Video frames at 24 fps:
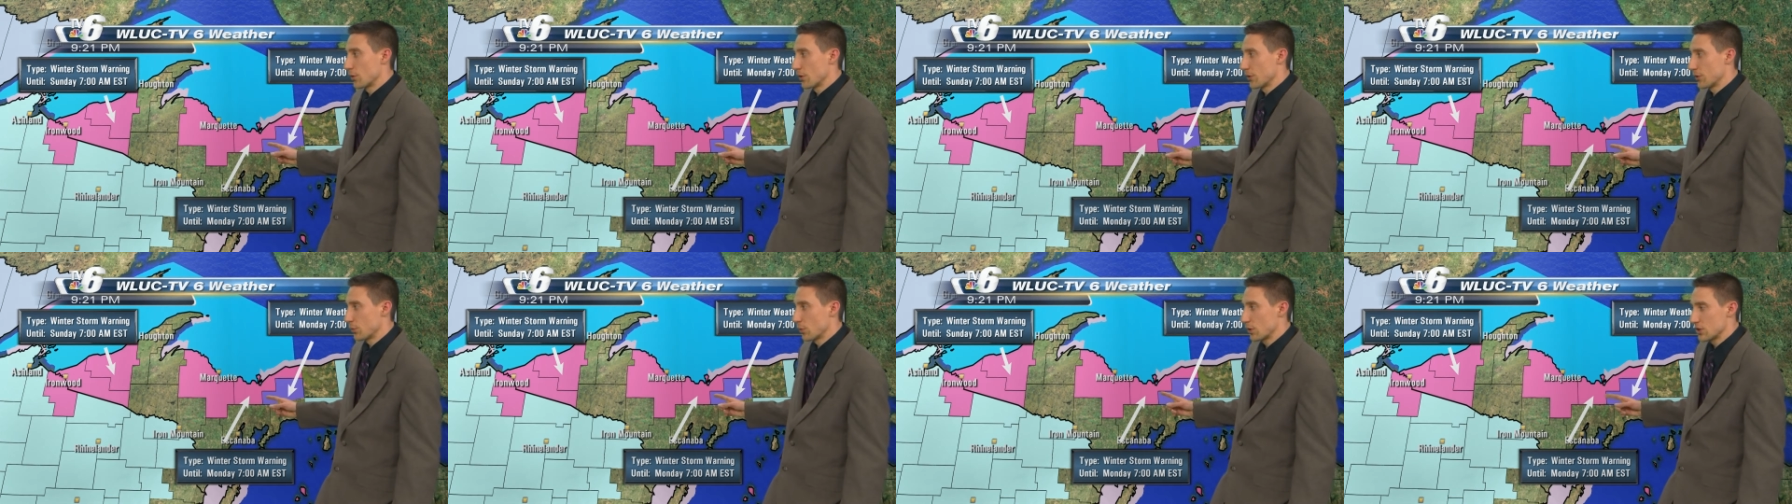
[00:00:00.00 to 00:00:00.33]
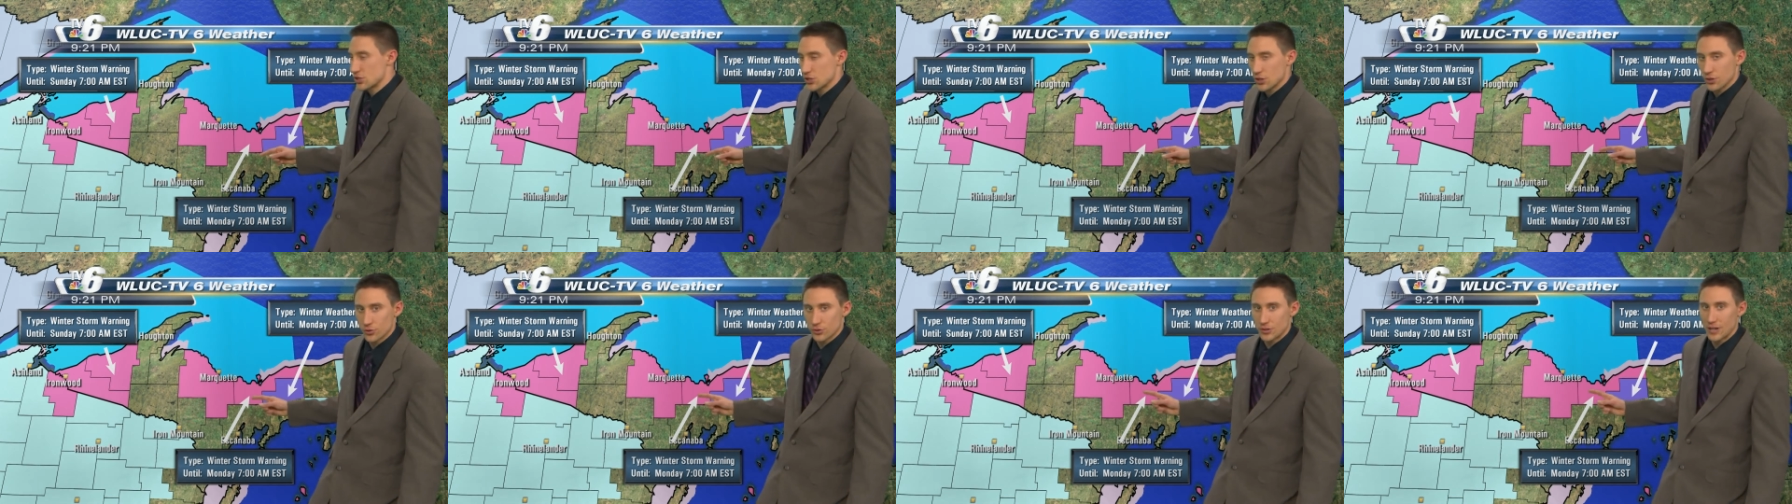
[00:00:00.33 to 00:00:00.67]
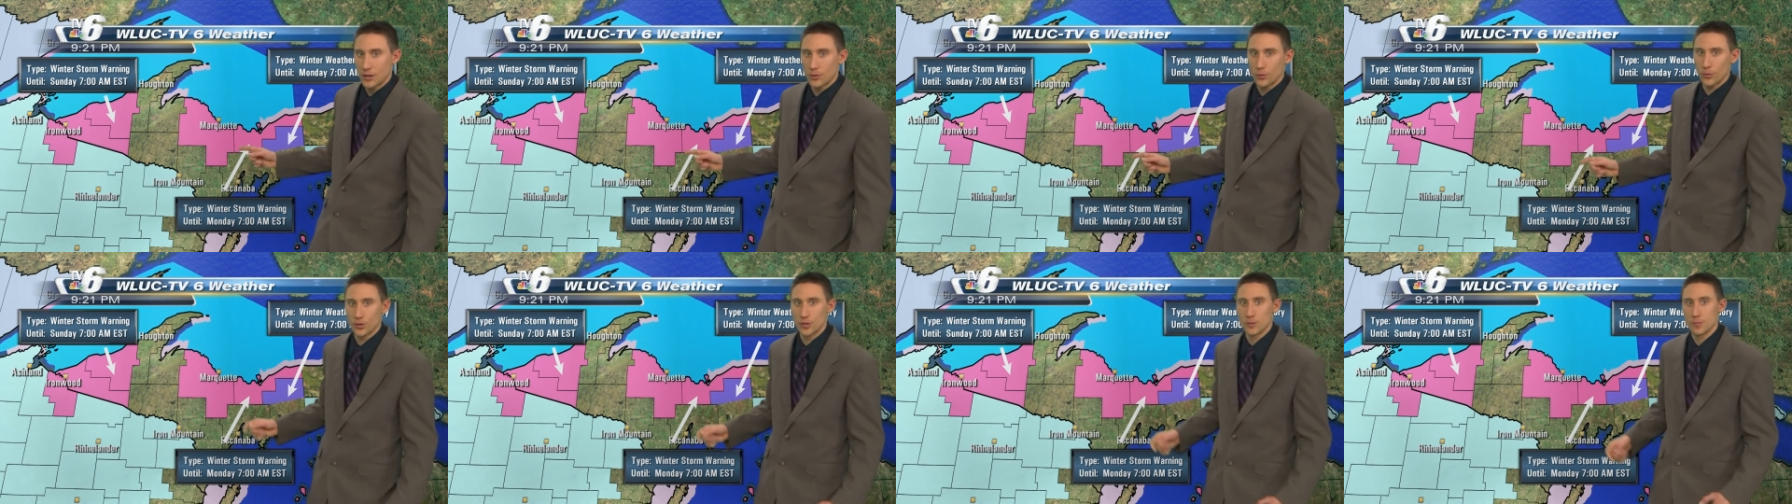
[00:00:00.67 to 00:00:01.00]
The wind chills are
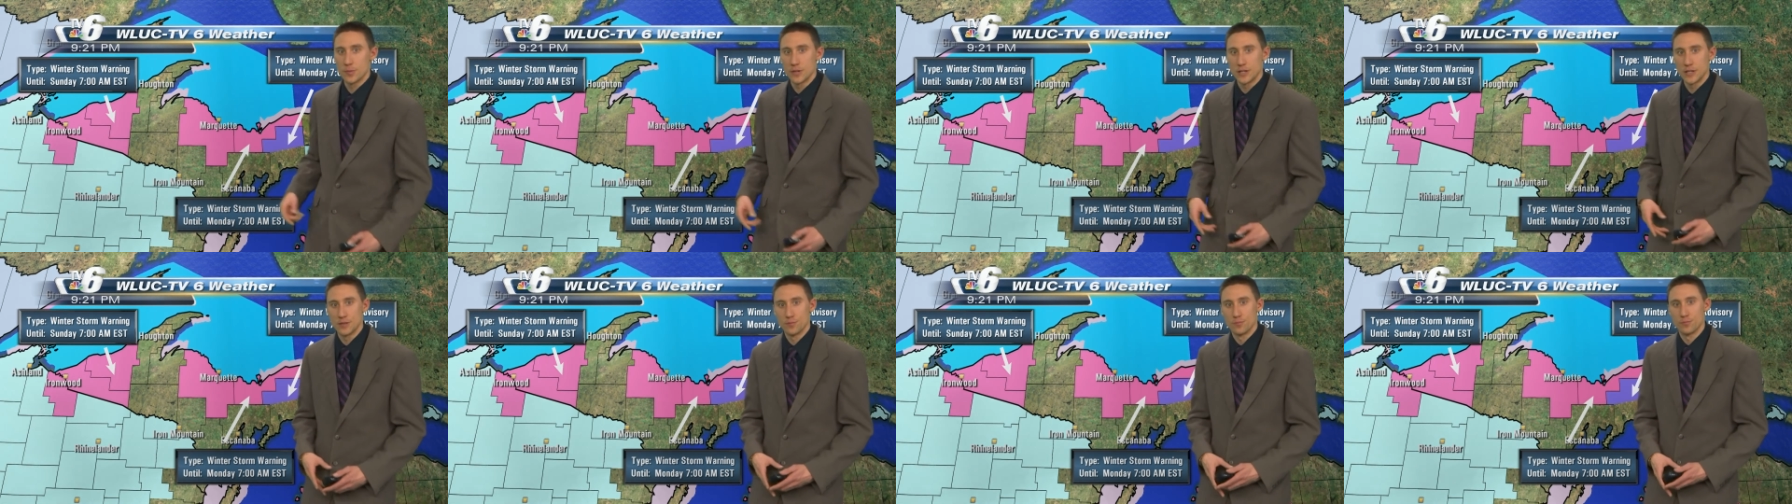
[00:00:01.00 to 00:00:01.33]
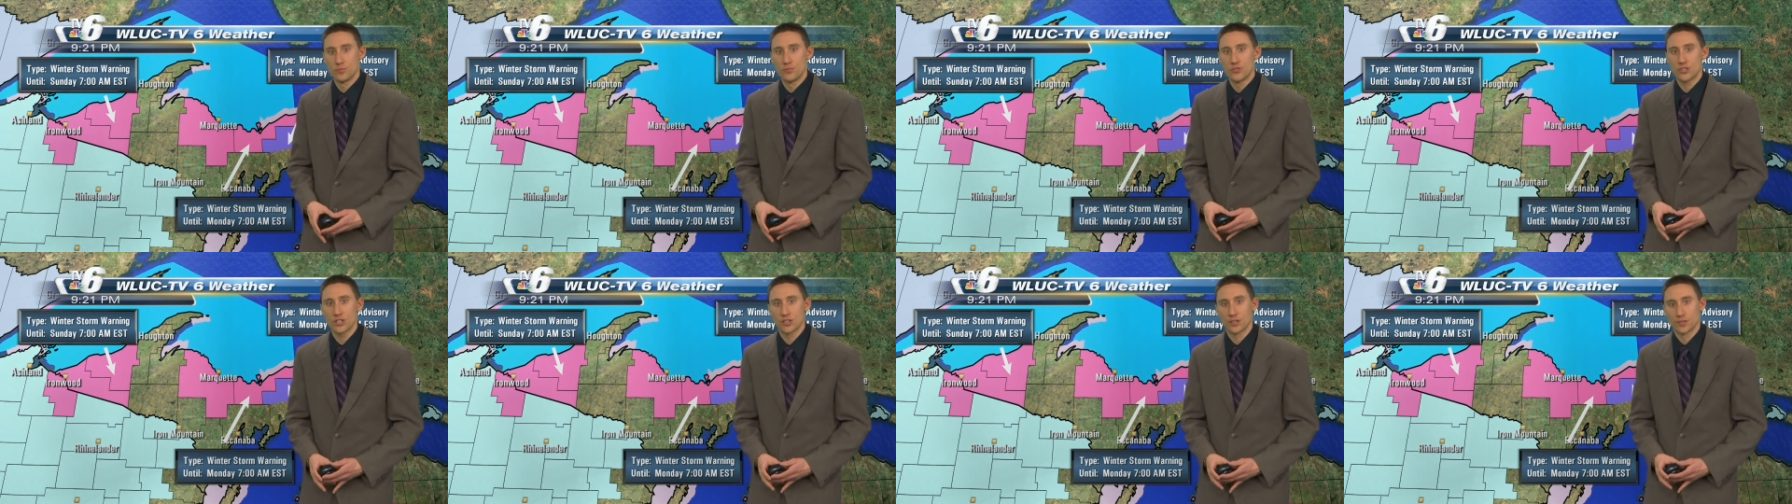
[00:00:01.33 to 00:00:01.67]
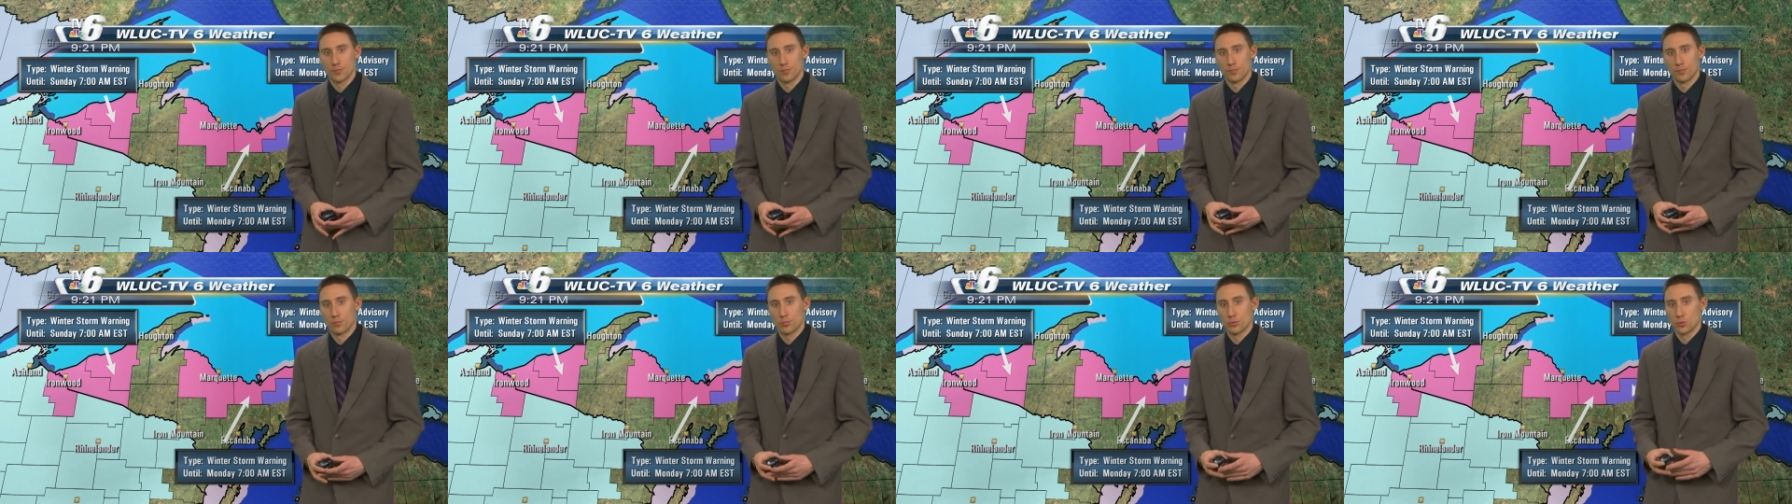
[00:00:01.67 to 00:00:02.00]
not going to be just
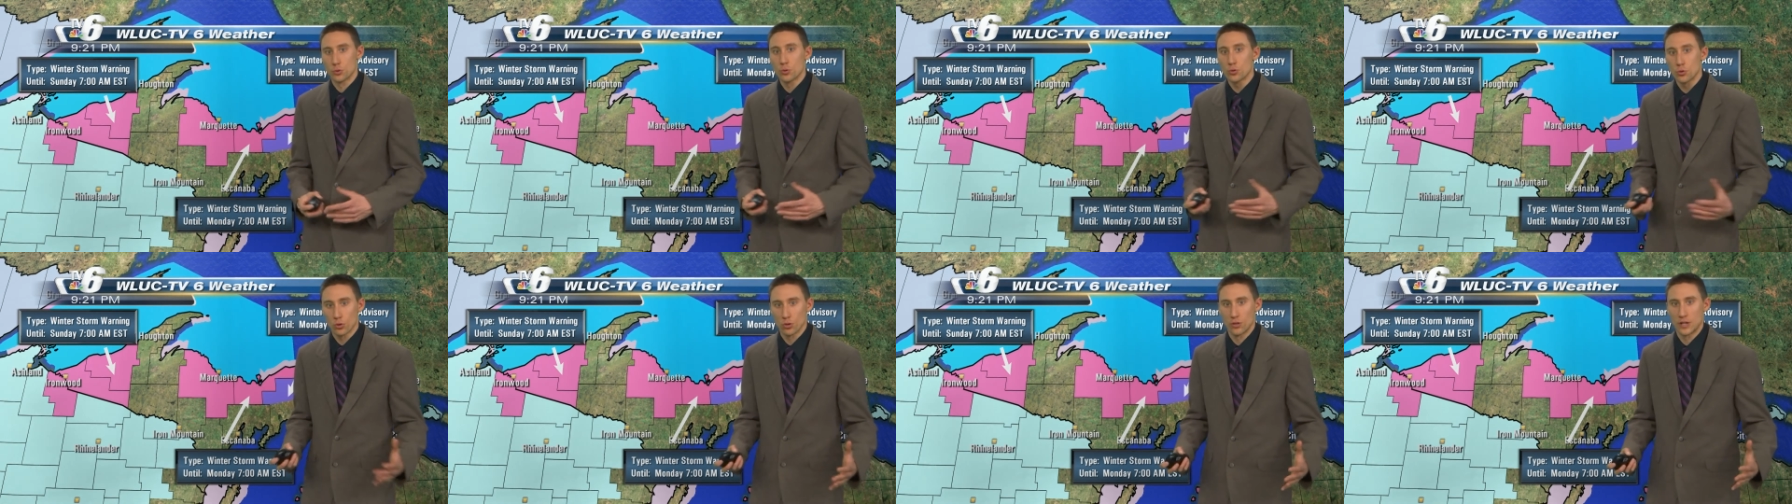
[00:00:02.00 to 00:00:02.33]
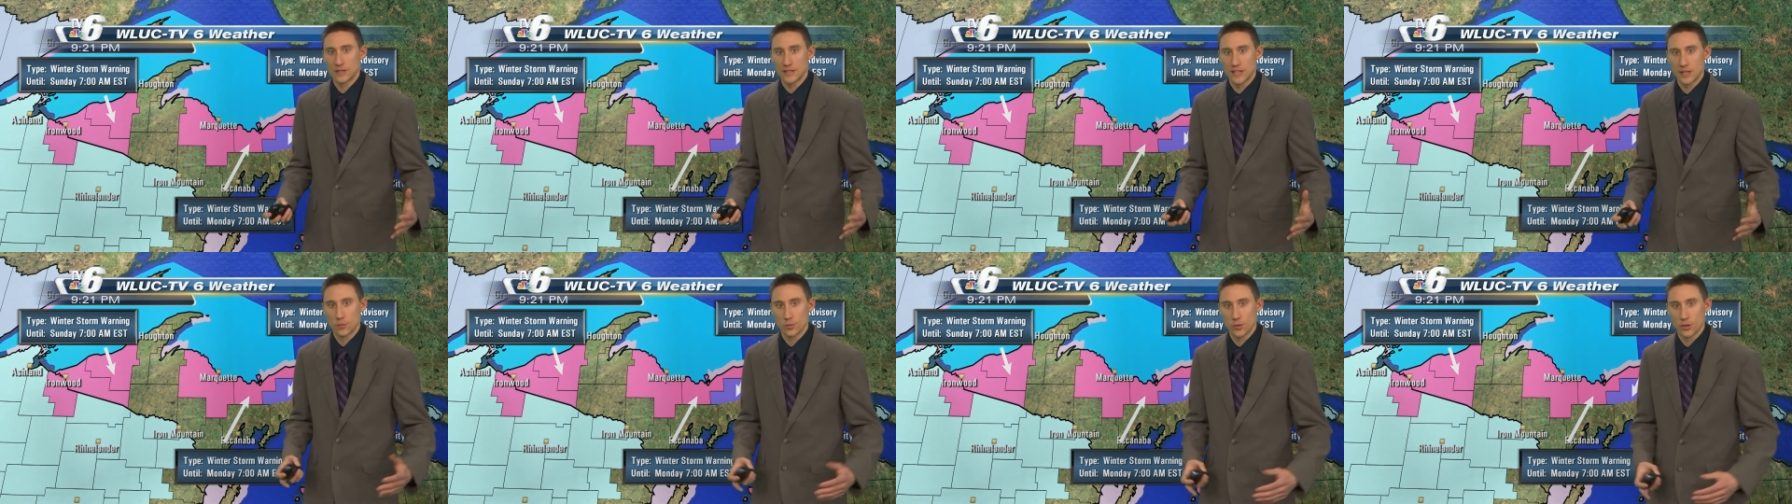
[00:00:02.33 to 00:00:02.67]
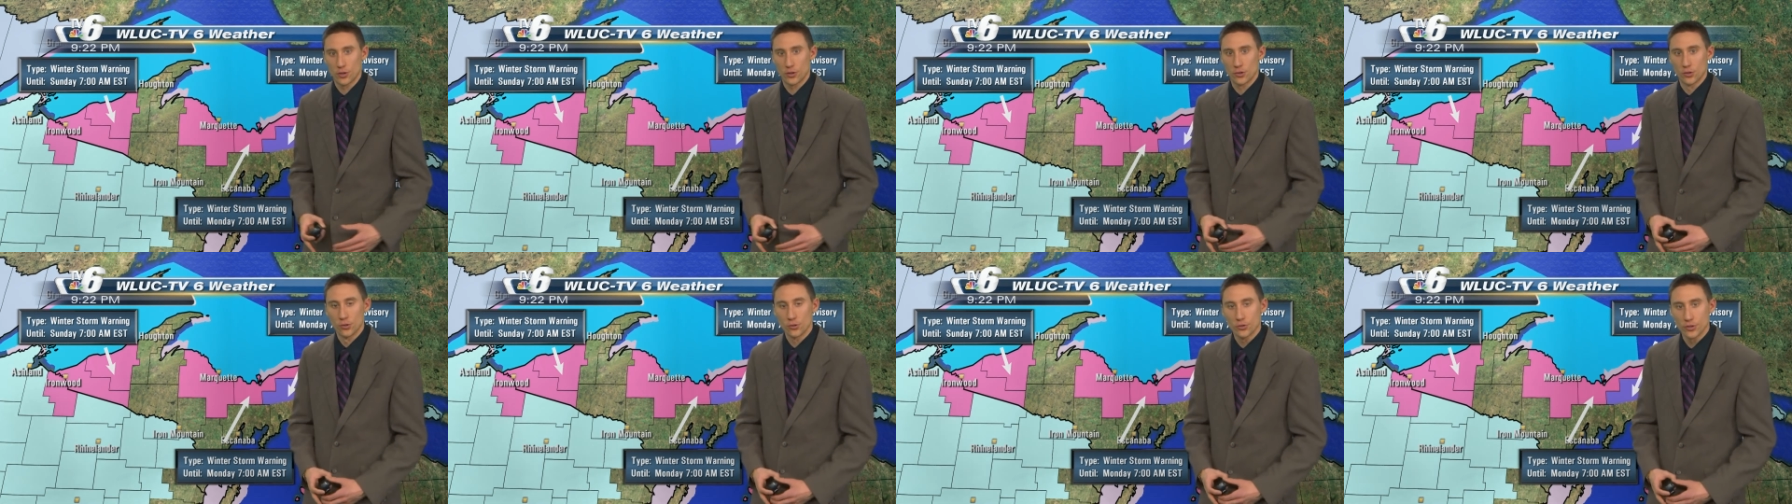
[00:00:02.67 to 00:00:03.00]
brutal like they
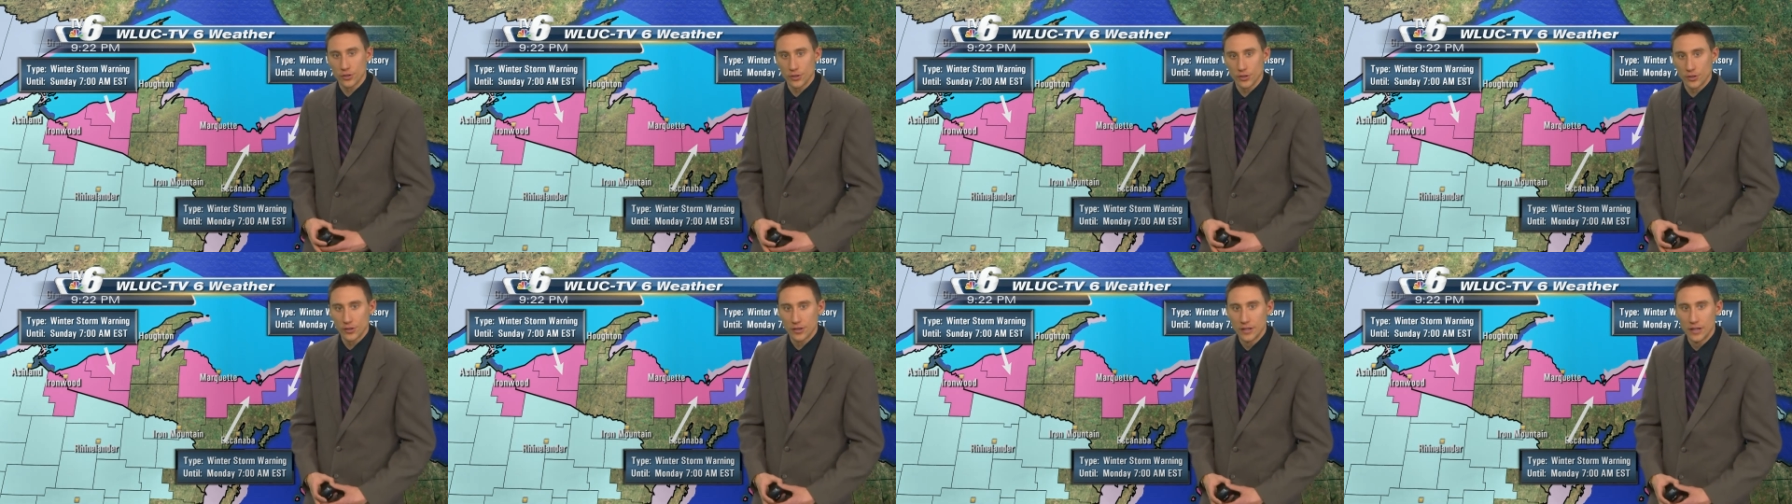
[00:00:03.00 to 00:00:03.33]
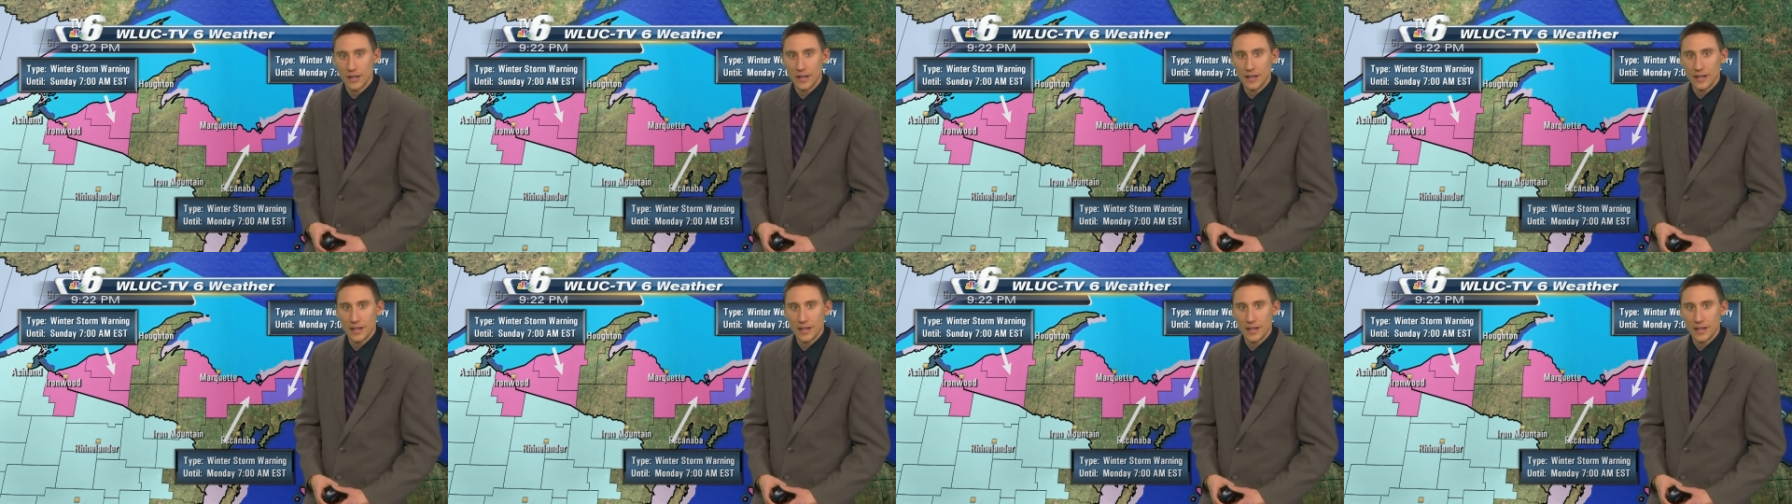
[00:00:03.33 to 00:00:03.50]
were earlier